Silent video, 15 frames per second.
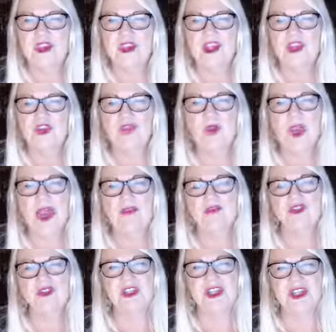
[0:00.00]
you have
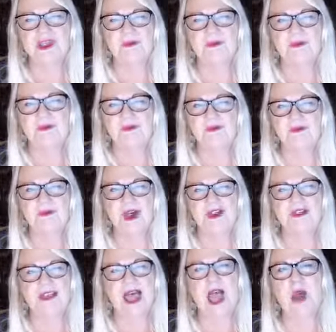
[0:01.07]
to keep
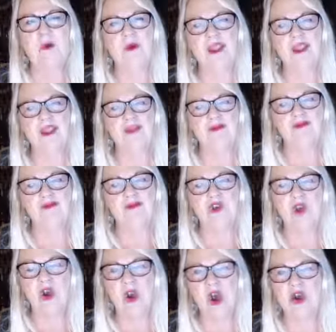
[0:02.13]
allowing your
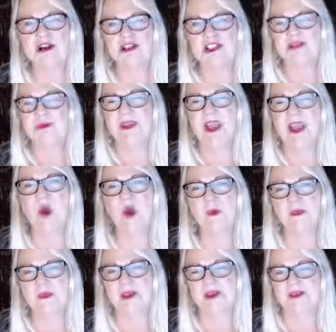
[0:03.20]
heart to be
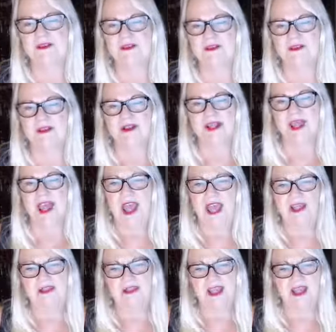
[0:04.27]
open
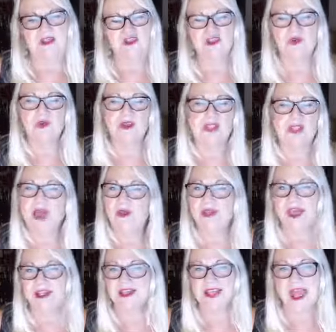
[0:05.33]
and, and to allow
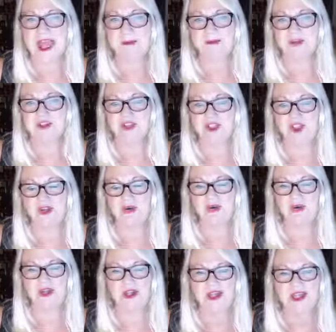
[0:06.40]
that to happen to you.
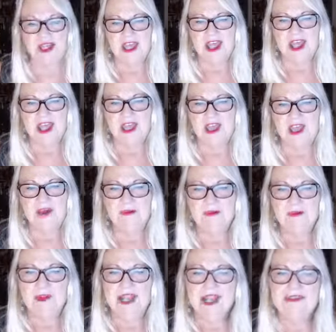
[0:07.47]

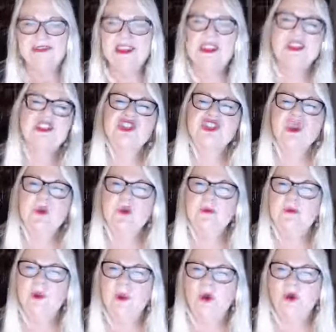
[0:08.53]
But I think it's so
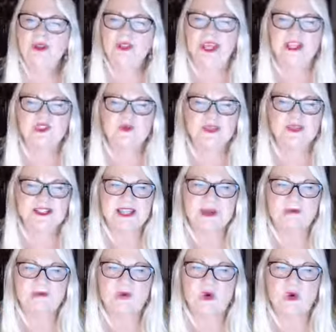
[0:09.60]
important as we
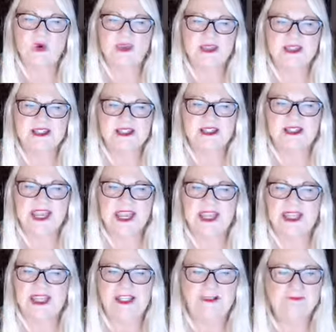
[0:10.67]
step forward into
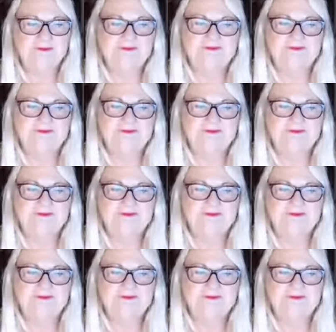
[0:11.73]
dating